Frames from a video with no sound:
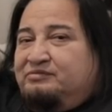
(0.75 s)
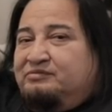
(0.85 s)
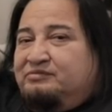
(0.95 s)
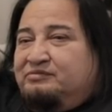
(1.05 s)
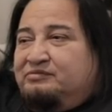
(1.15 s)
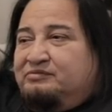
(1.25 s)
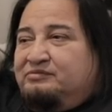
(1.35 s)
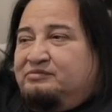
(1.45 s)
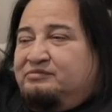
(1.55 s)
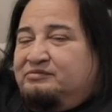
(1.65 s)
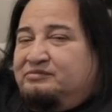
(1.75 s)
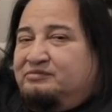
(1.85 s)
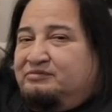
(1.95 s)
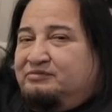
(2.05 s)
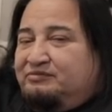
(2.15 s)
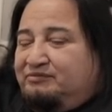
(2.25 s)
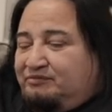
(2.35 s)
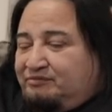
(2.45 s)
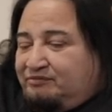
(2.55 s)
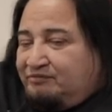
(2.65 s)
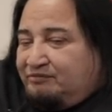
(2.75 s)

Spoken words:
This person isn't speaking.